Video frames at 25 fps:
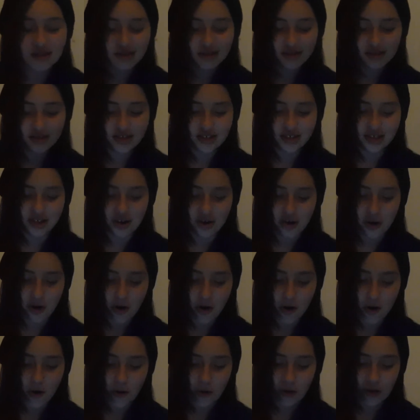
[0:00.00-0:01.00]

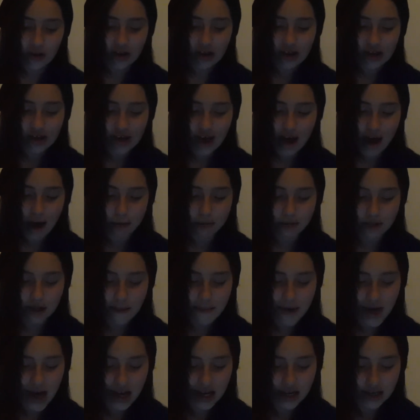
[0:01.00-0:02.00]
So yeah, it was at
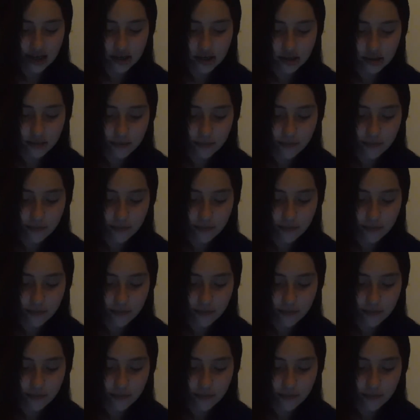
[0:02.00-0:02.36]
Maddie's.